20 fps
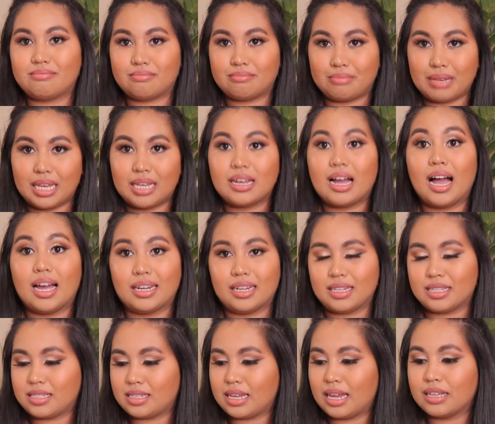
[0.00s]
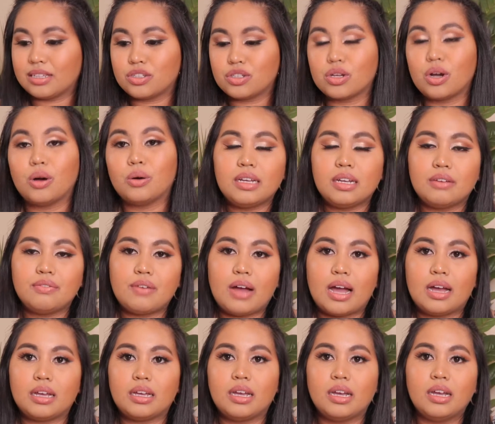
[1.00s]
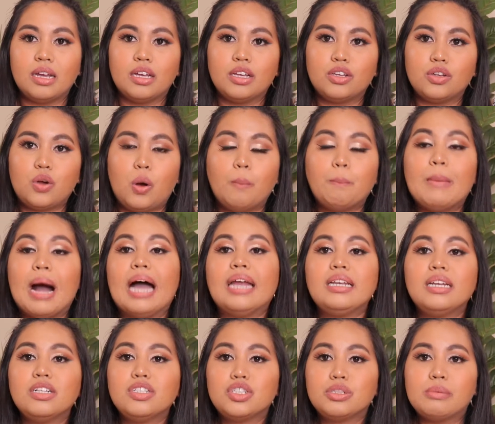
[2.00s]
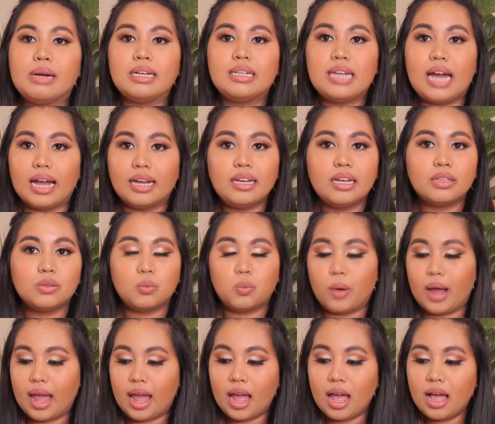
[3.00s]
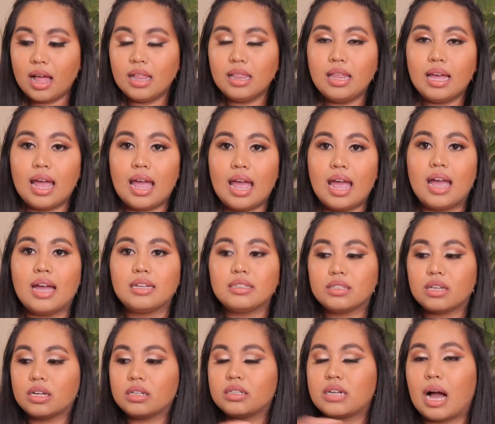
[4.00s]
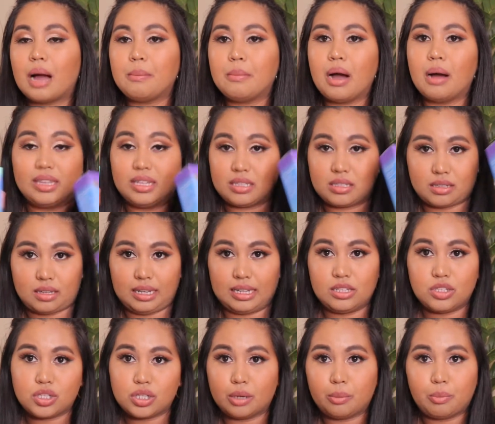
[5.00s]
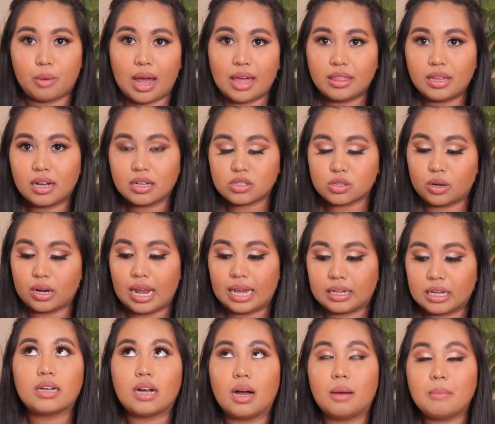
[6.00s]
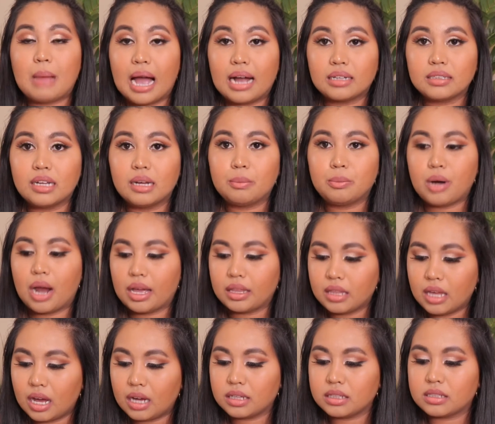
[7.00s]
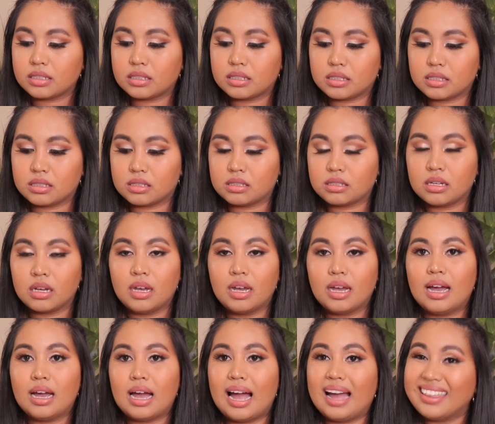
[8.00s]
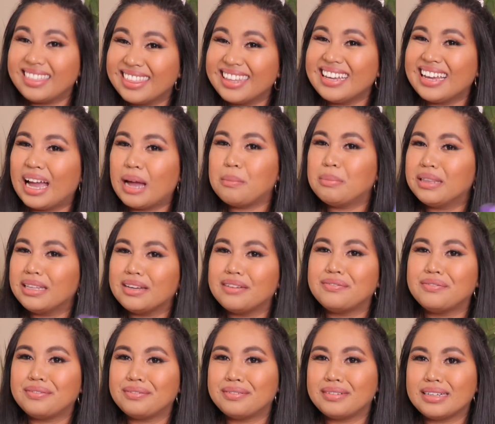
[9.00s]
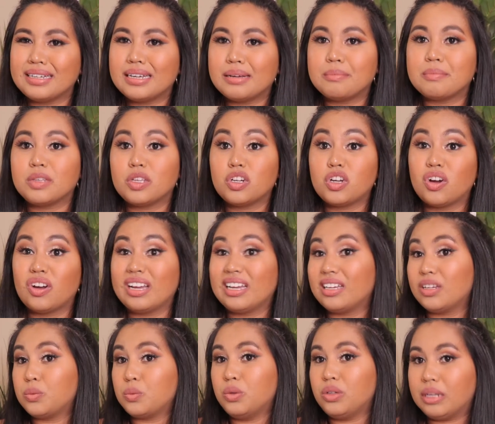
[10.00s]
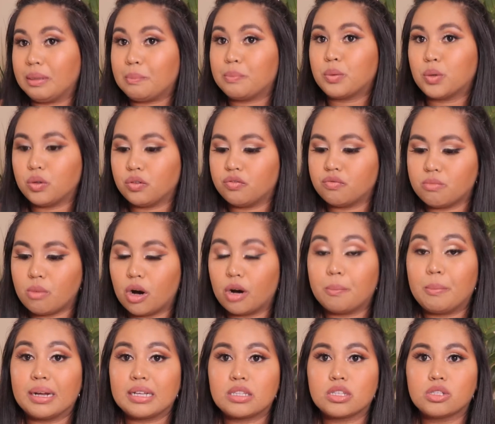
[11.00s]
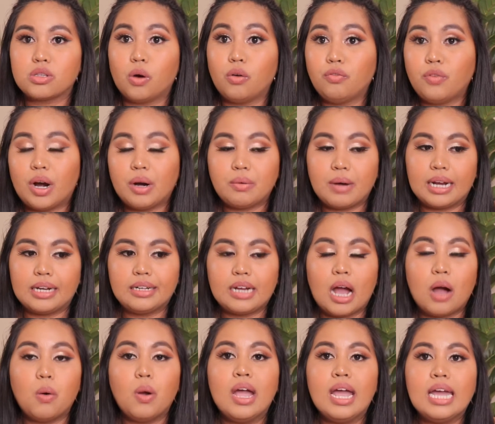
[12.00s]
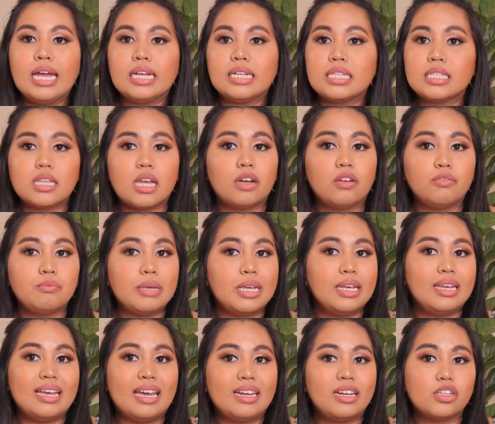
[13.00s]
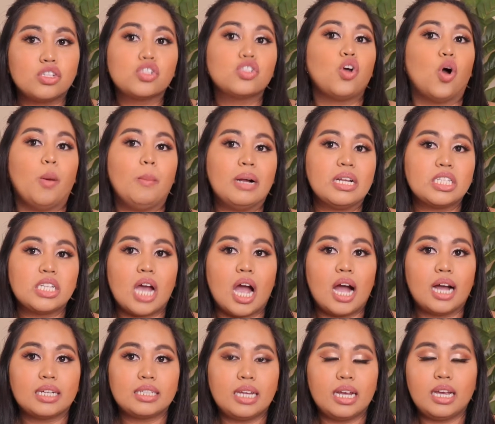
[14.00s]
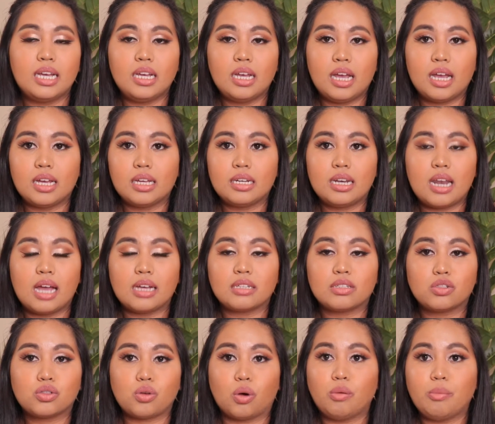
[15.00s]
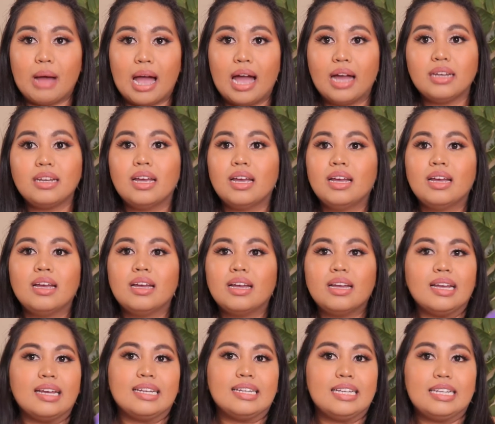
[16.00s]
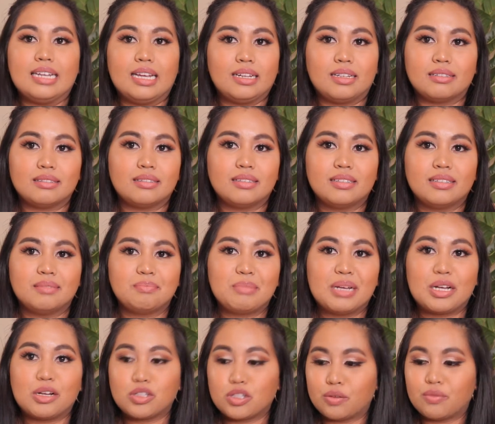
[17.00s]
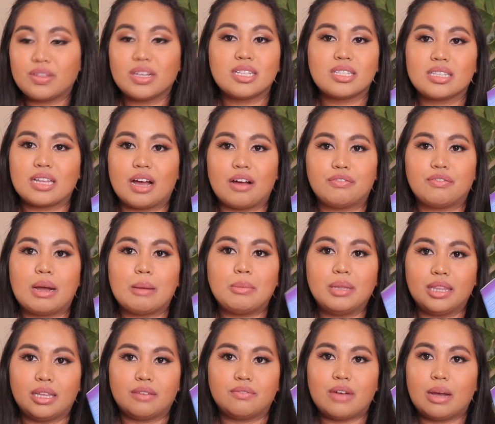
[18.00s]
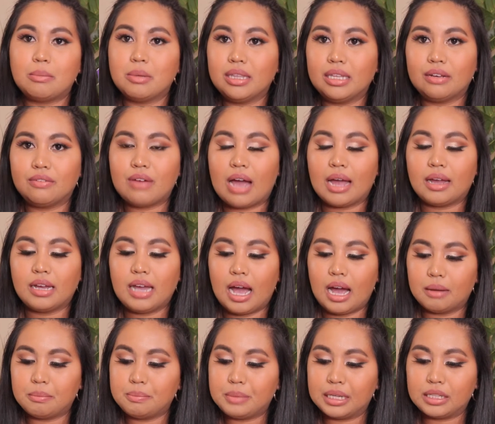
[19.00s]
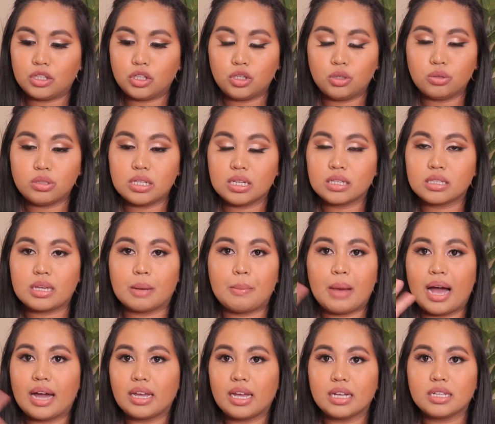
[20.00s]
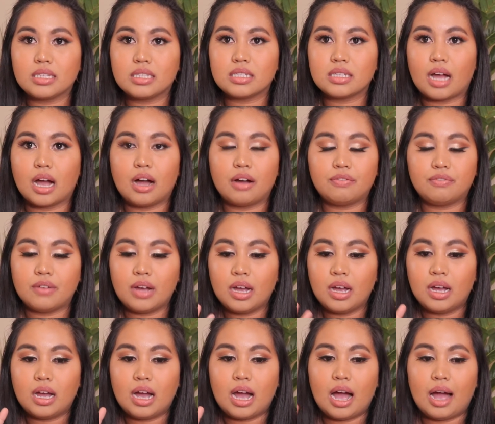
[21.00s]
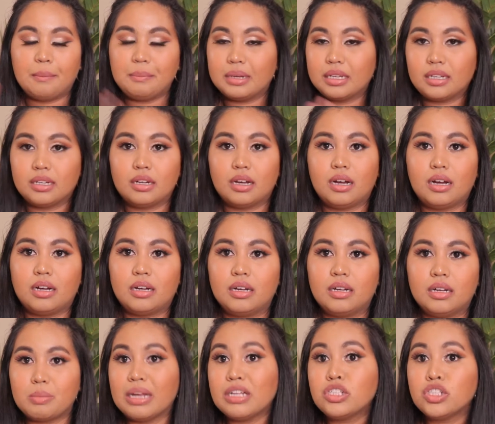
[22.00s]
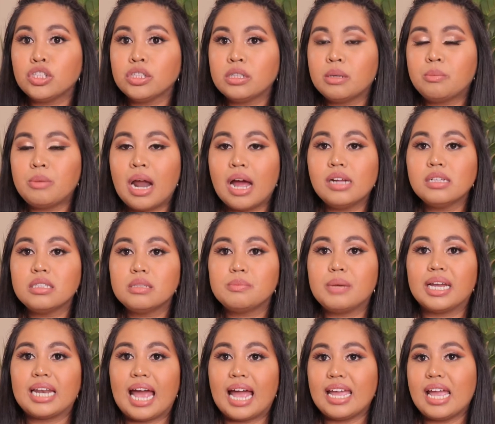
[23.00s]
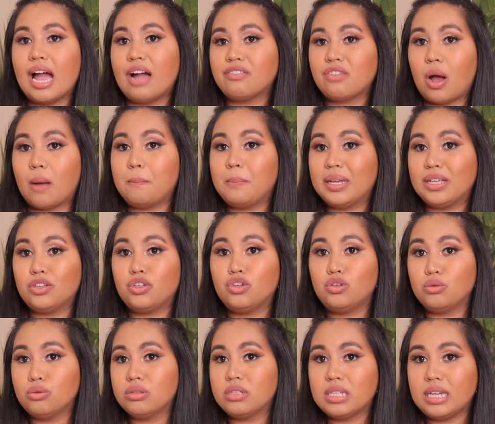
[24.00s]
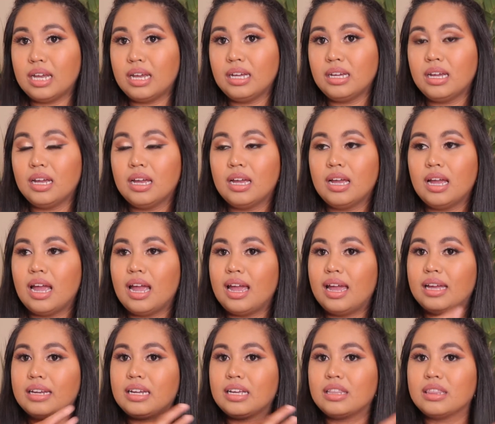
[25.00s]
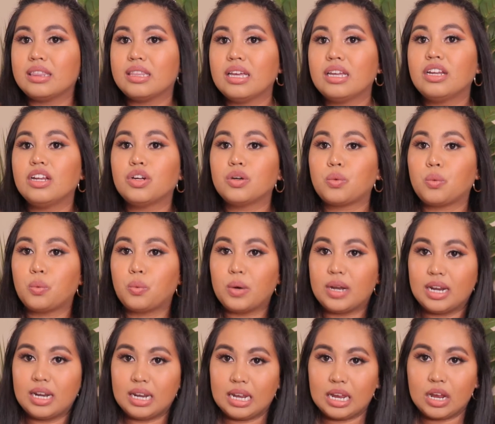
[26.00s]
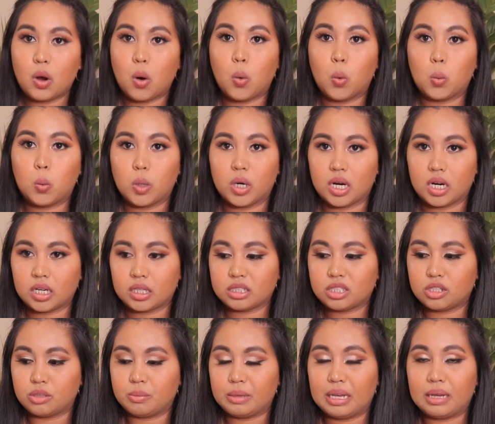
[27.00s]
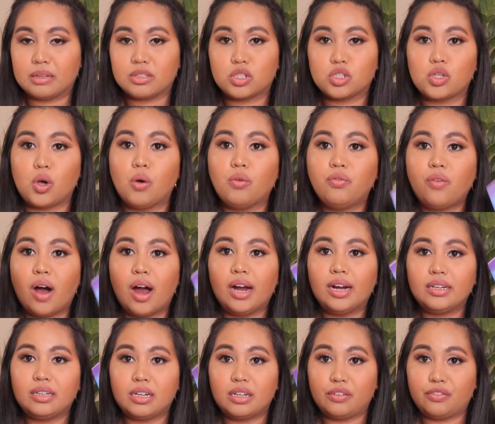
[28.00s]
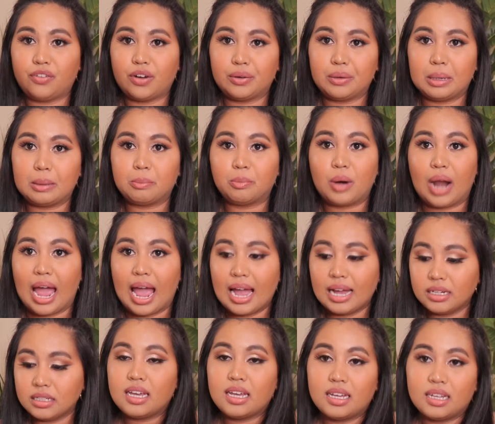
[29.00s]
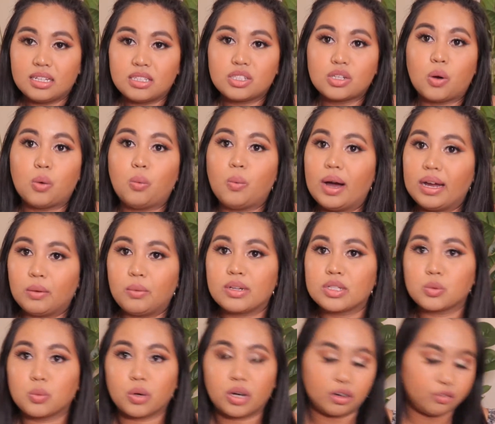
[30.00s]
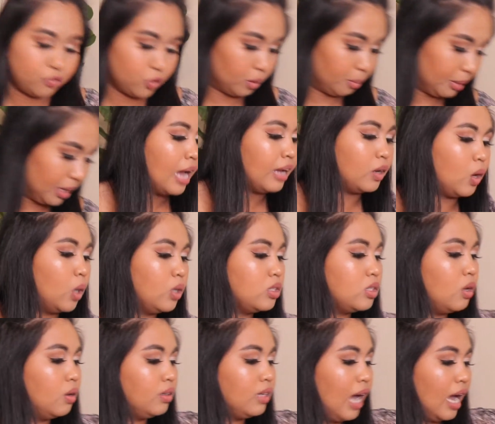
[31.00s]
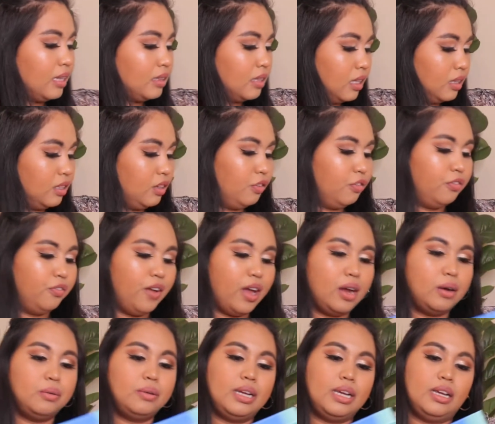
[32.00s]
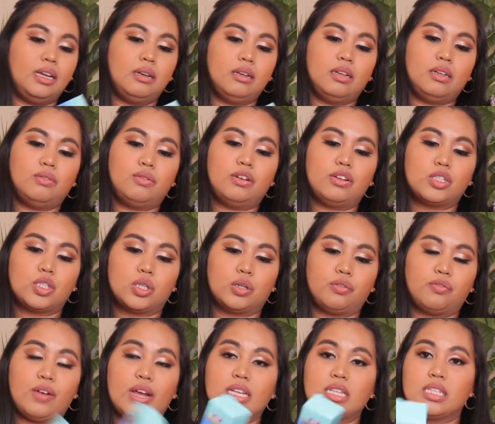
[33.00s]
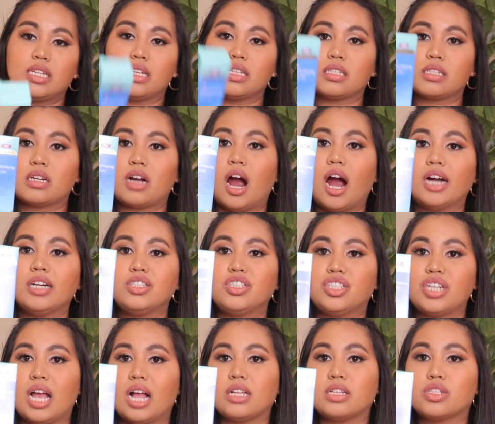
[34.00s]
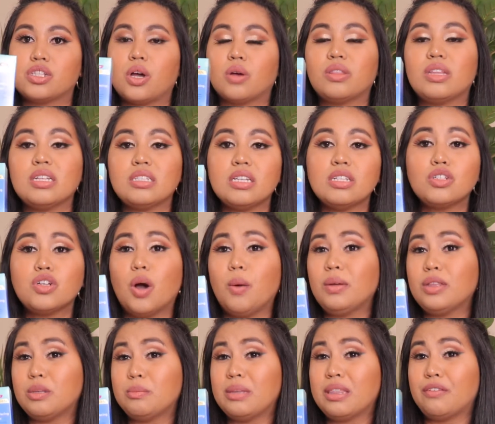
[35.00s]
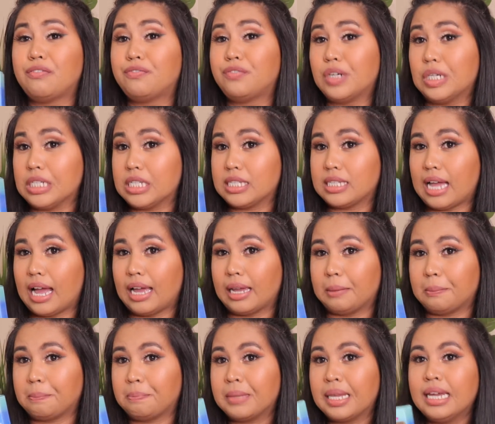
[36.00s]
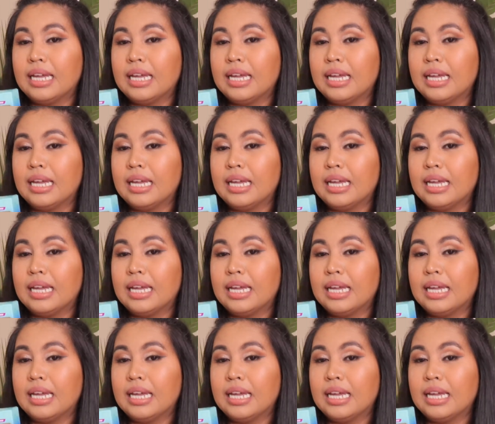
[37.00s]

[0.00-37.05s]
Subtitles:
being honest. And so if I, you know, manage my diet well and come up this cleanser products or like acne products, I think, I believe, you know, it will improve more. But so far right now, instead of me getting so much acne and like so bad, it didn't, because of this stuff. I believe I have been using some high-end stuff. I'm not gonna mention the brand, but I have been using and it didn't really work to me. So far, the Differin brand is what was work for me. I also got the Differin resurfacing scar gel. So this is going to be the first time